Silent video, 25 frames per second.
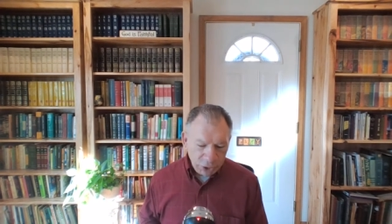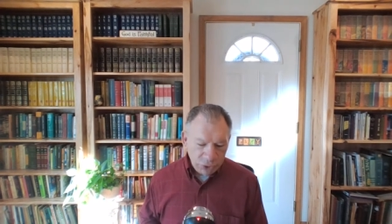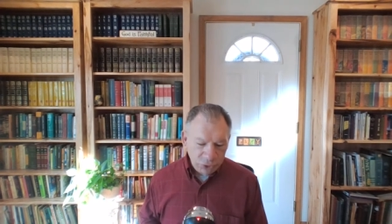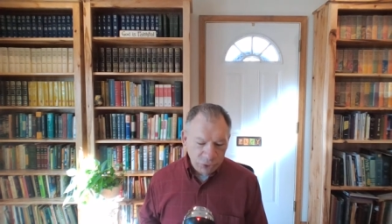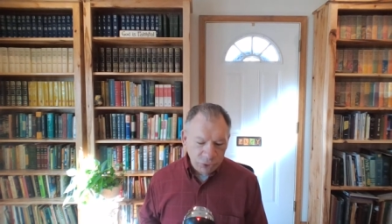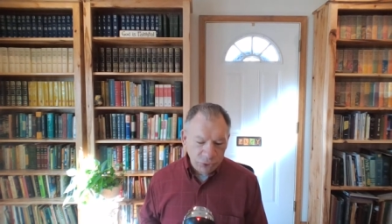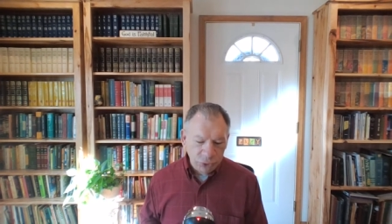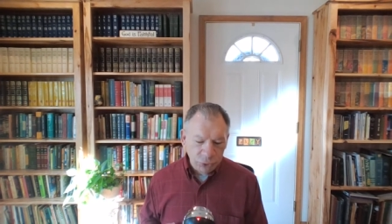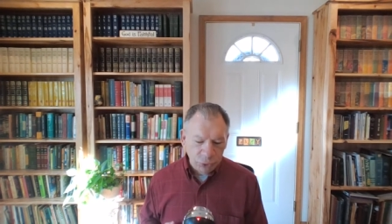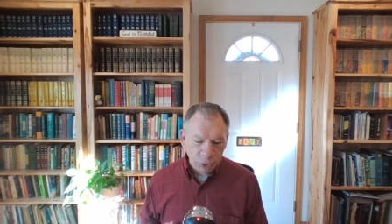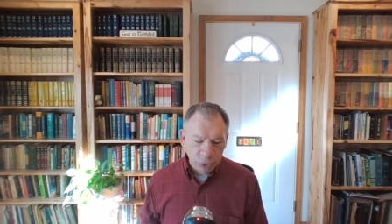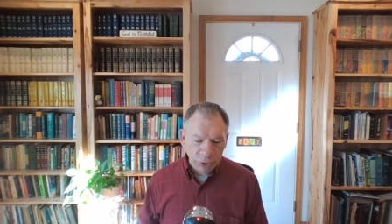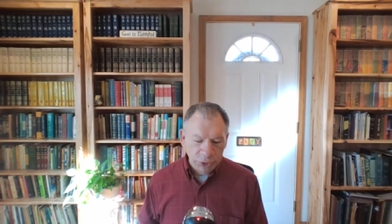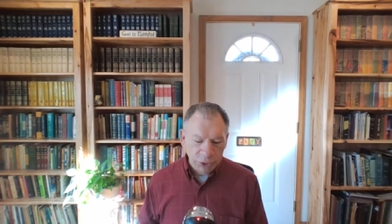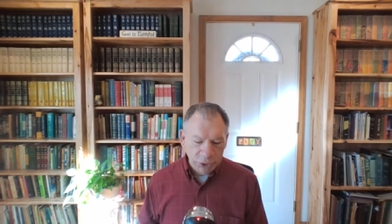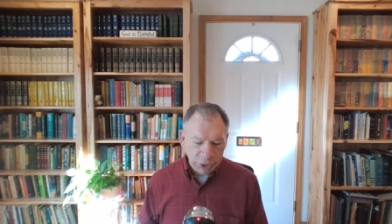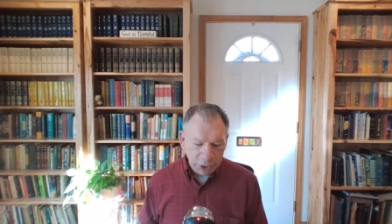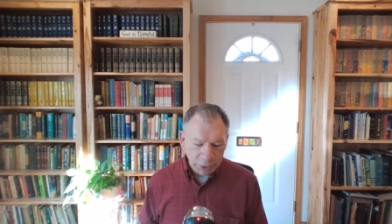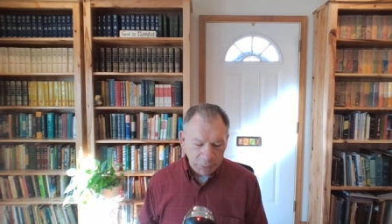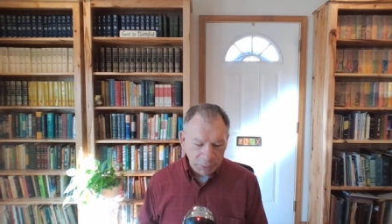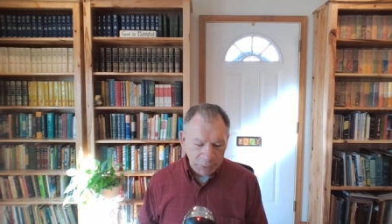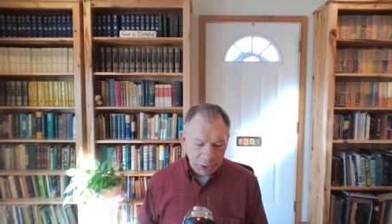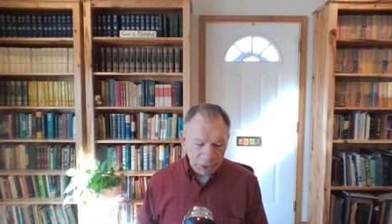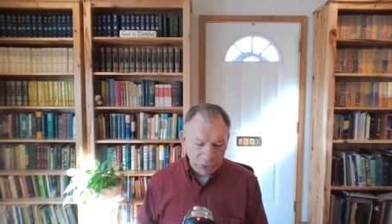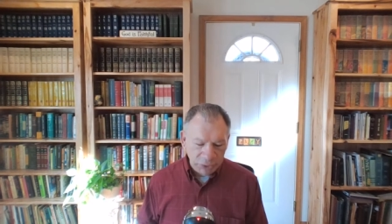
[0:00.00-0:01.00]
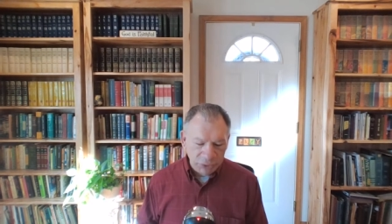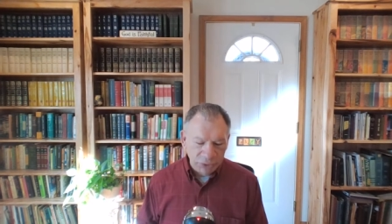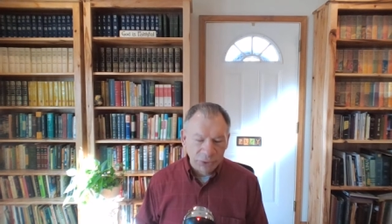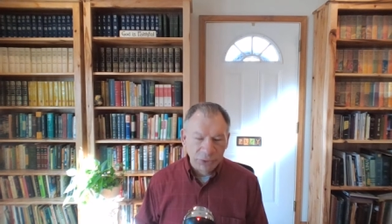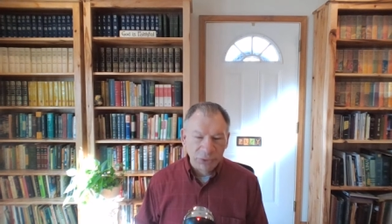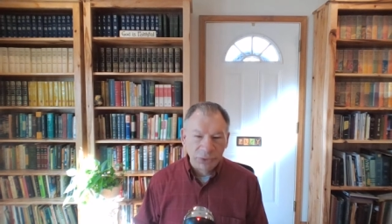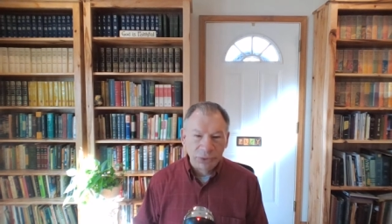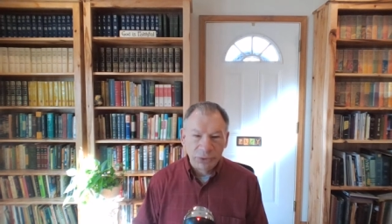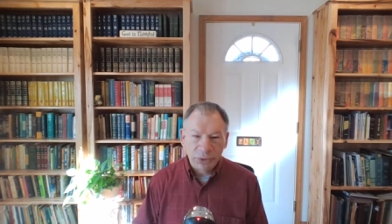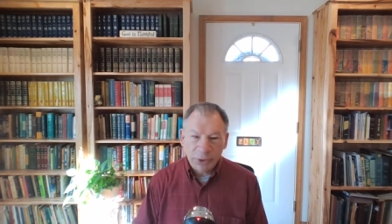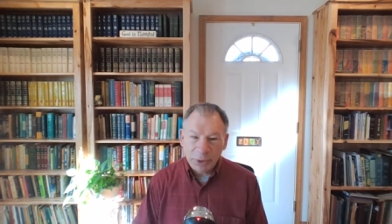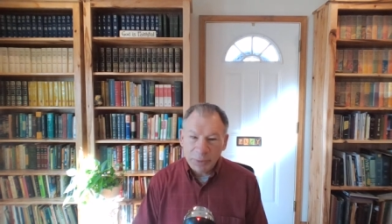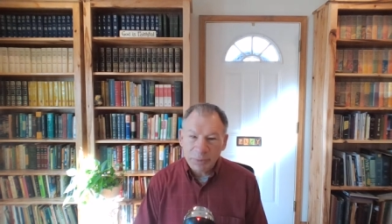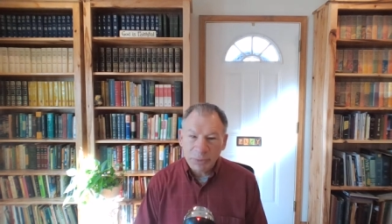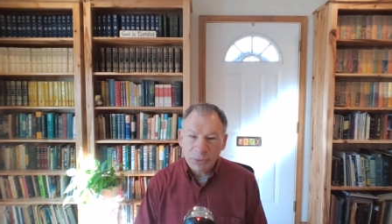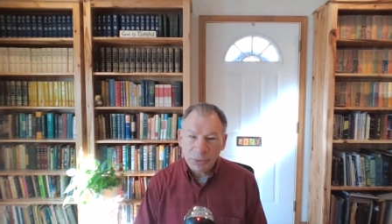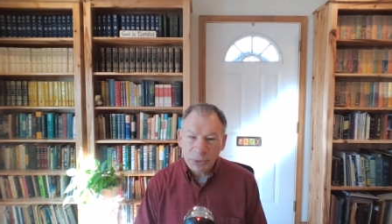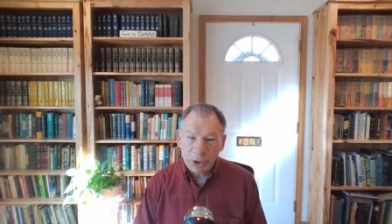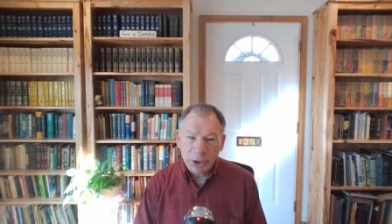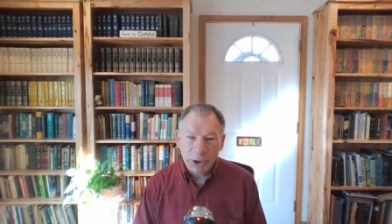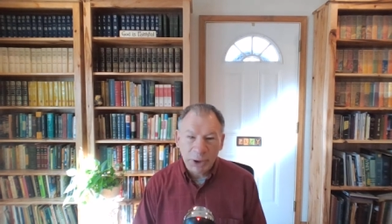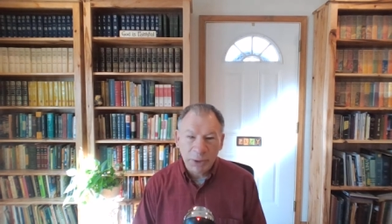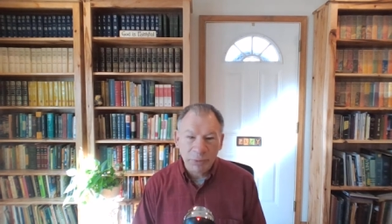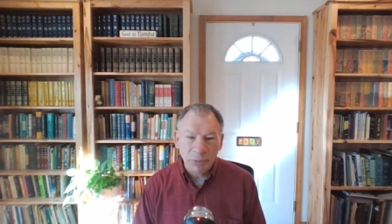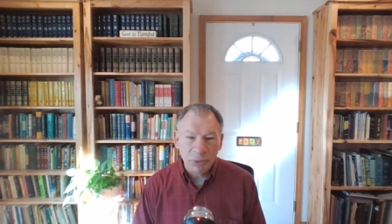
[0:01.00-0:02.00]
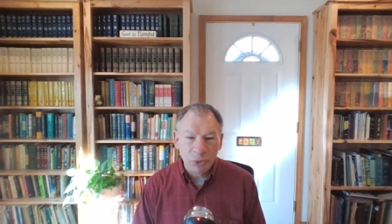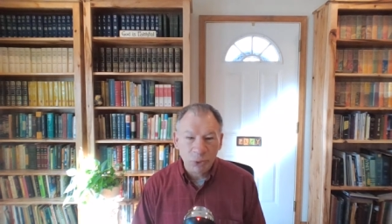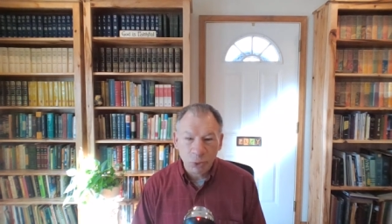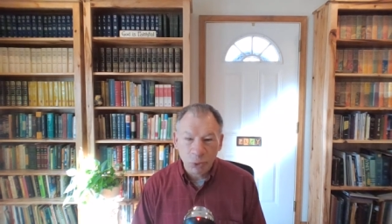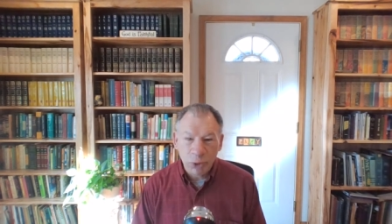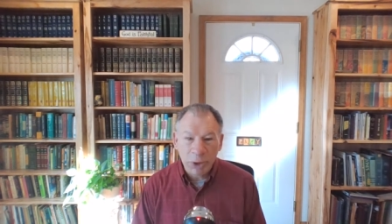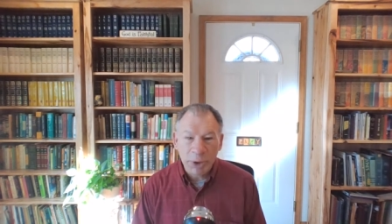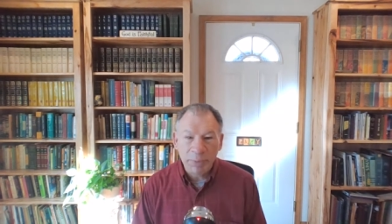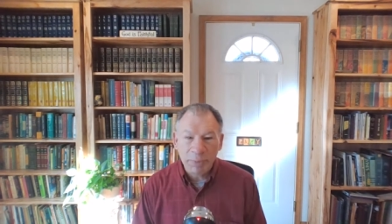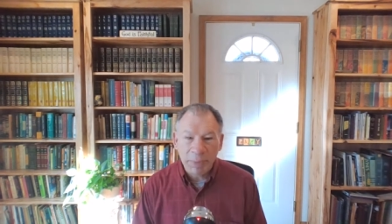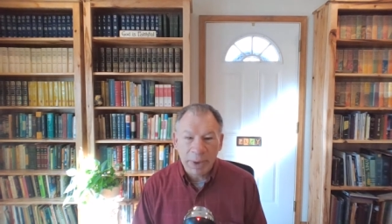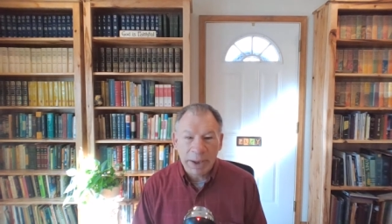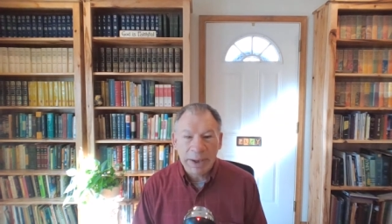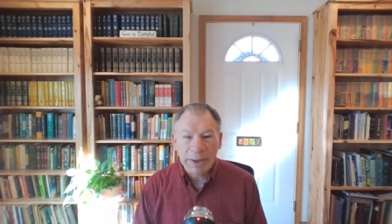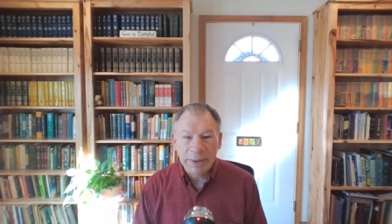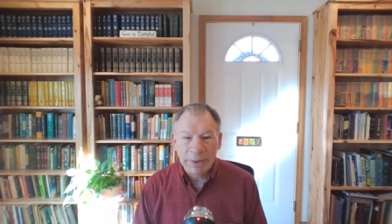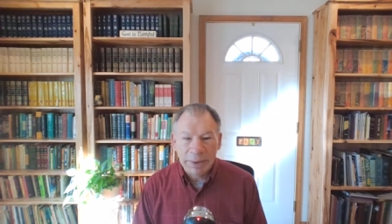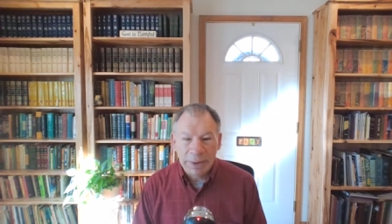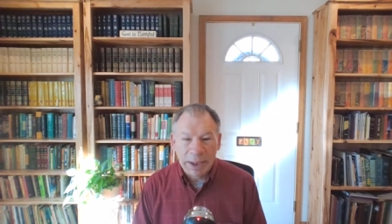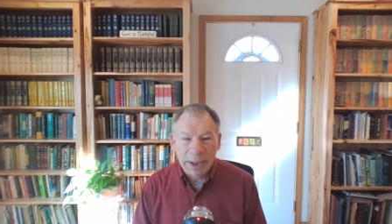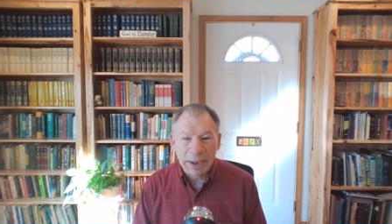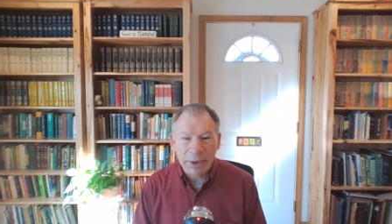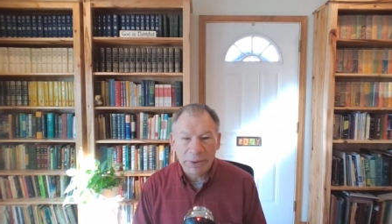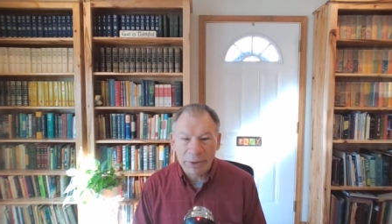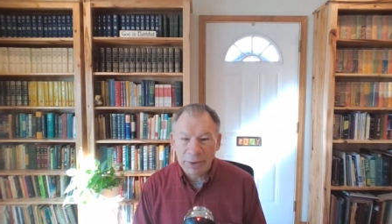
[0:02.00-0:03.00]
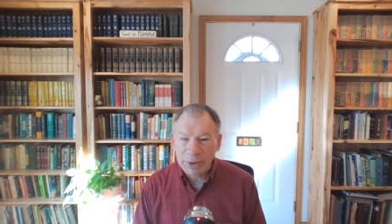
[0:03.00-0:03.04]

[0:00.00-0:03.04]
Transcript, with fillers: shortcomings, and sometimes we may let